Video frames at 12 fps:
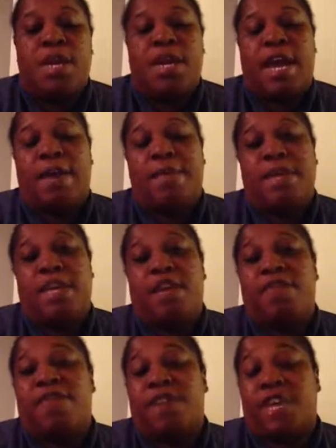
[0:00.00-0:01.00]
Diabetes
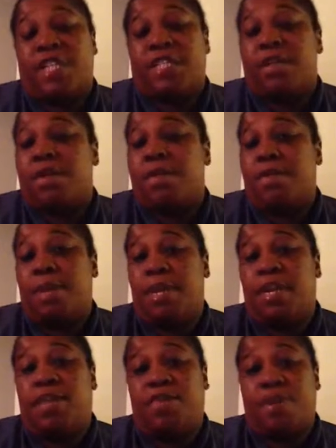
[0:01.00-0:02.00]
affects
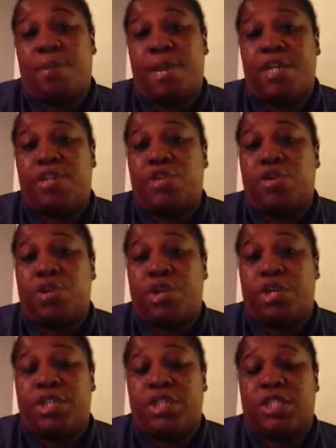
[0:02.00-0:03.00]
many of your major
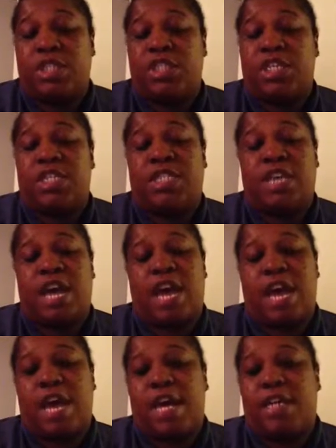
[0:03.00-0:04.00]
organs such as the
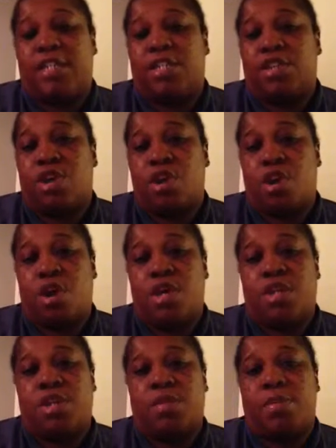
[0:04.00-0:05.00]
eyes, the heart,
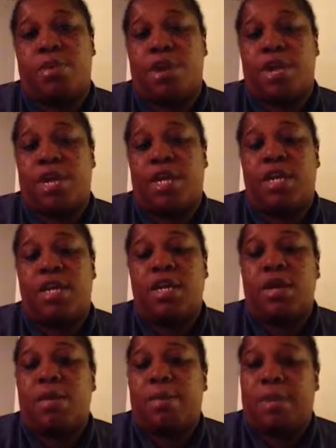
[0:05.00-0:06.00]
the brain,
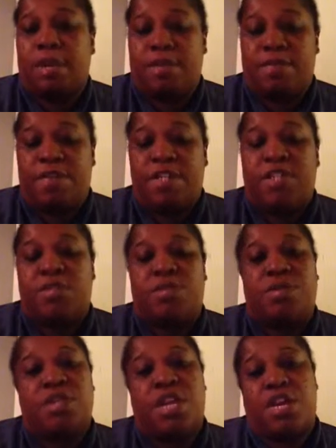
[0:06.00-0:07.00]
blood
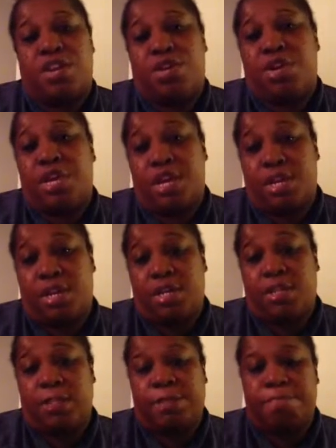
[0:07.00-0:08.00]
vessels, and your
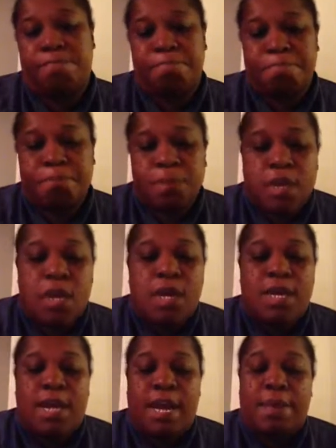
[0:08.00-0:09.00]
kidneys.
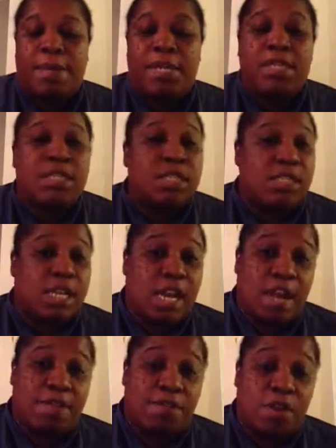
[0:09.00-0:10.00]
Diabetes is a
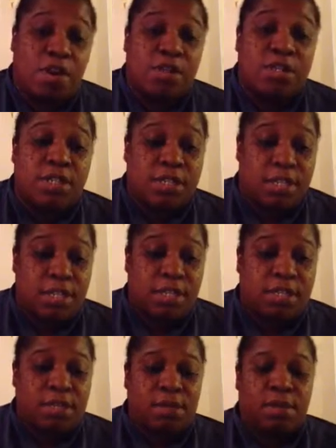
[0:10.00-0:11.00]
lifelong
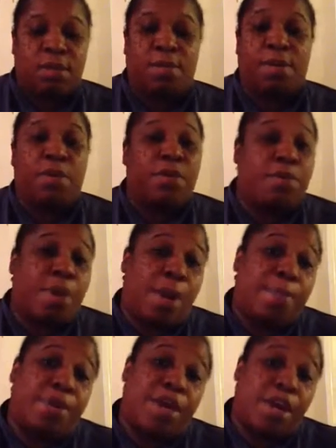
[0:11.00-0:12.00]
disease, but with
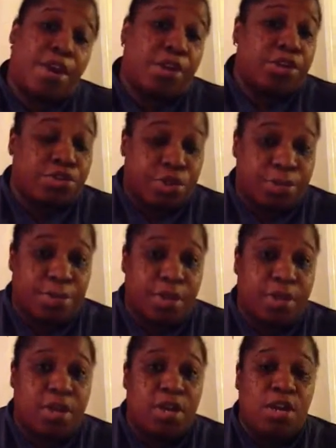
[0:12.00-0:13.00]
proper care and treatment,
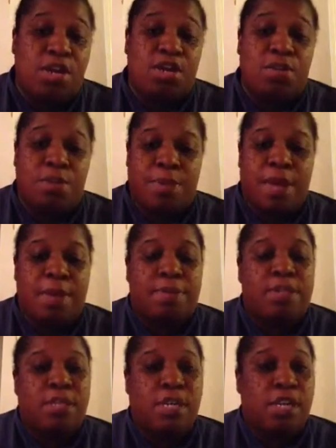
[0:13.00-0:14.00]
you will be able
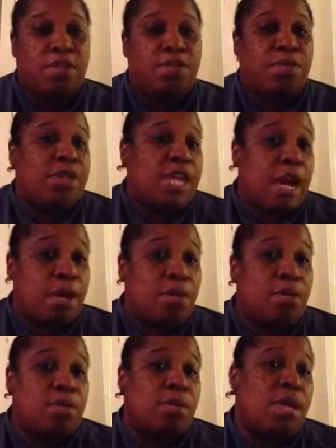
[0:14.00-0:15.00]
to live without
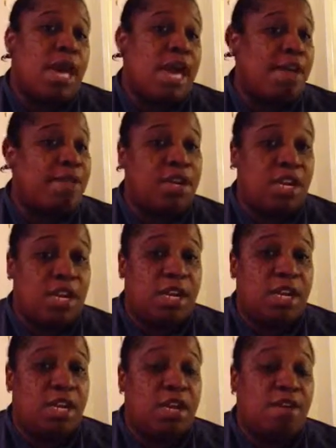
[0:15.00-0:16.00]
having
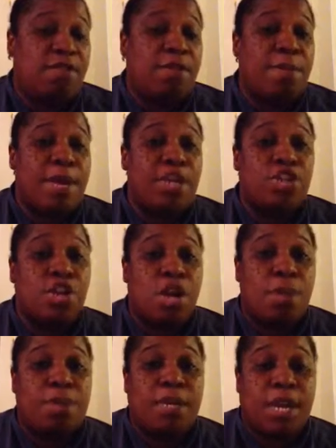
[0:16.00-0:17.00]
any of the major
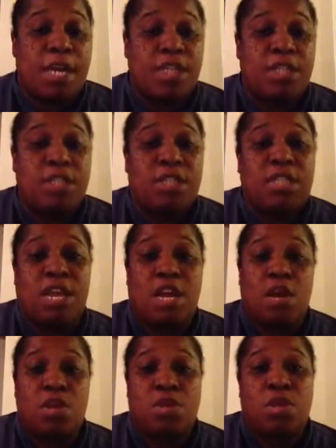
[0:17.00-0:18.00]
complications that
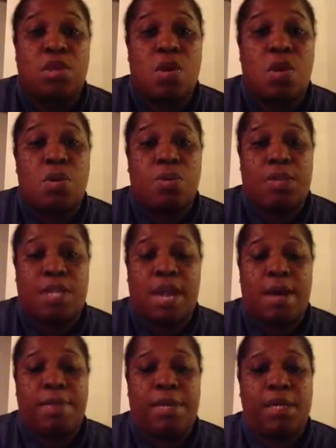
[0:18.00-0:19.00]
goes along with
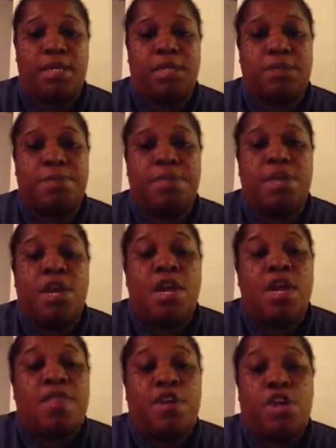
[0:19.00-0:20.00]
diabetes.
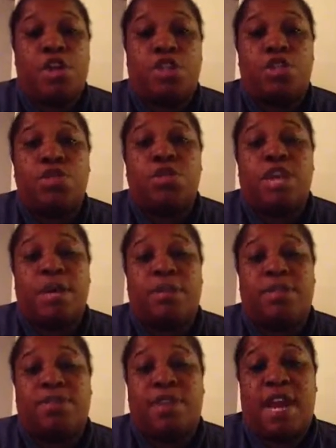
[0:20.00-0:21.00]
There are two
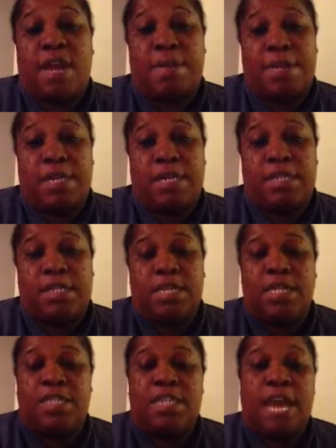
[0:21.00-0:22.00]
types of diabetes.
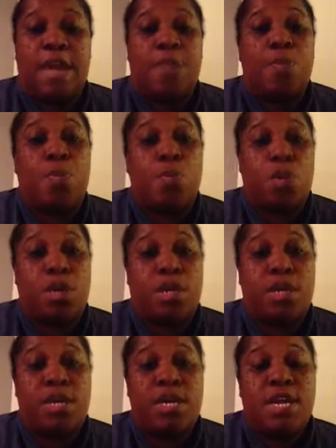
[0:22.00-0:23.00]
Type
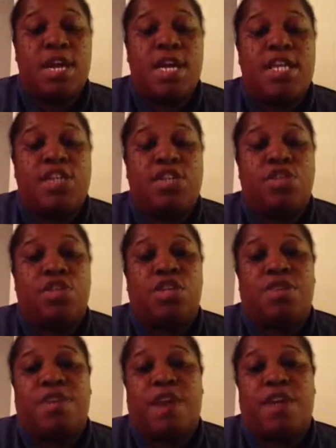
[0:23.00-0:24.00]
1 is usually
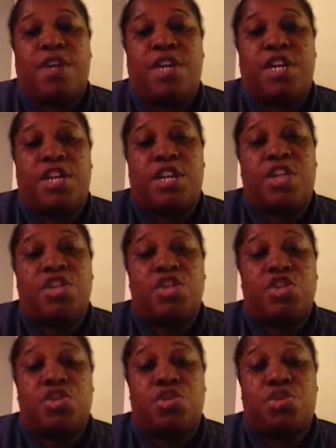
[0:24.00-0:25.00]
found in young
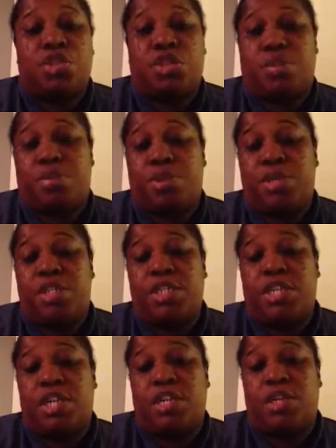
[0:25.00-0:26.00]
children to
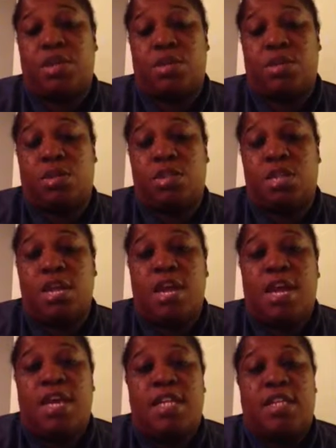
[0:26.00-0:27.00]
preteen adults,
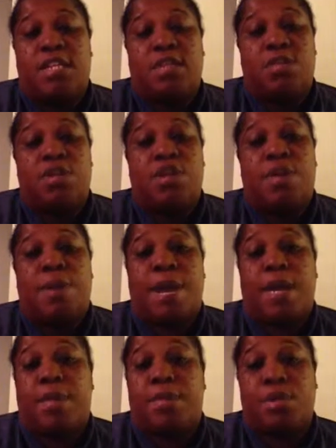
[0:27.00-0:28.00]
and this is when your
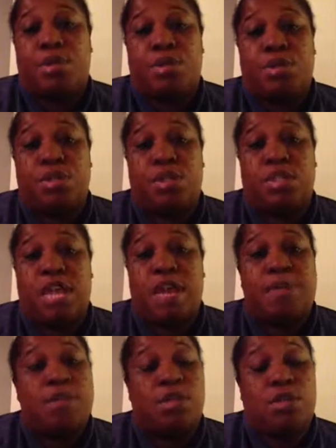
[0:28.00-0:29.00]
body produces
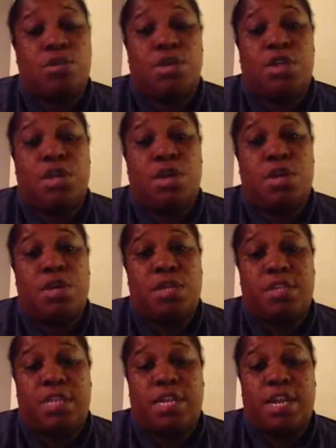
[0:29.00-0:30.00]
absolutely no
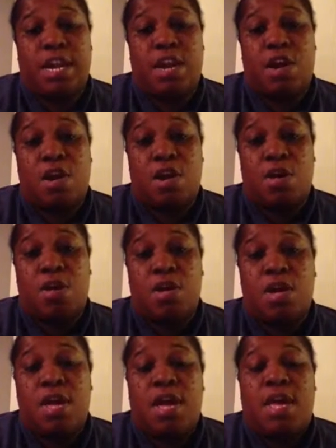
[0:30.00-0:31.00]
insulin at all,
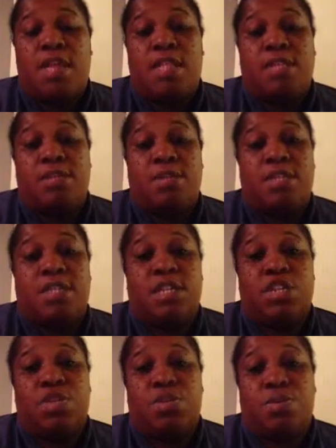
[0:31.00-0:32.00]
and this means
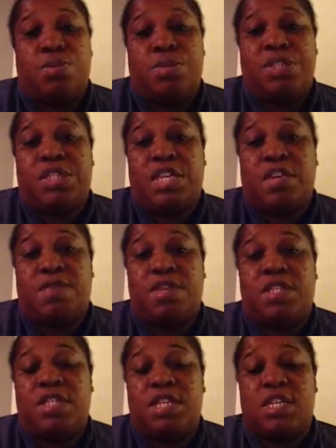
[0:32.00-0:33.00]
that you will receive
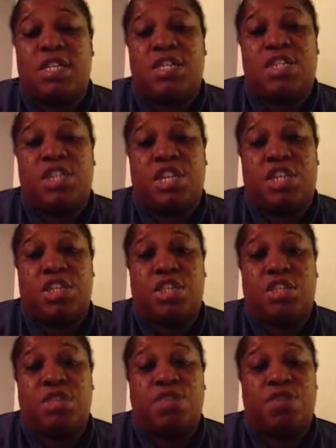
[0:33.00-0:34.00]
insulin
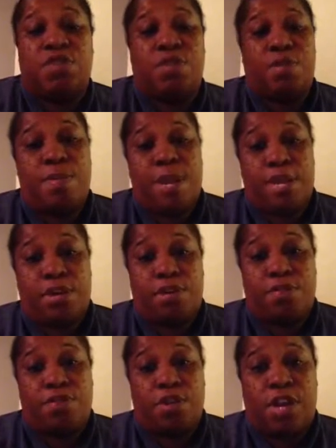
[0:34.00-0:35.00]
injections for the remainder
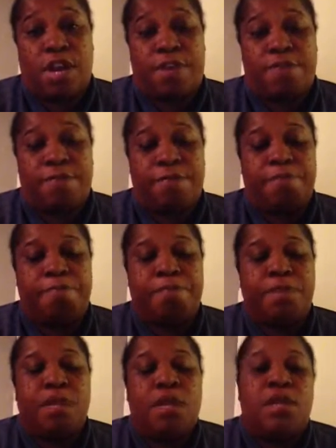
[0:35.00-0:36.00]
of your life.
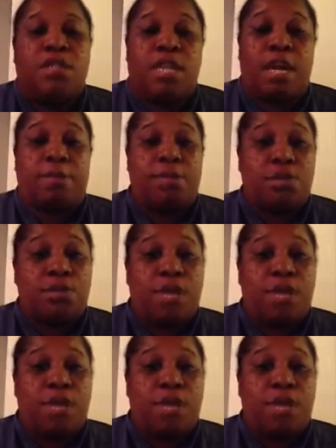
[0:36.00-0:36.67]
Type 2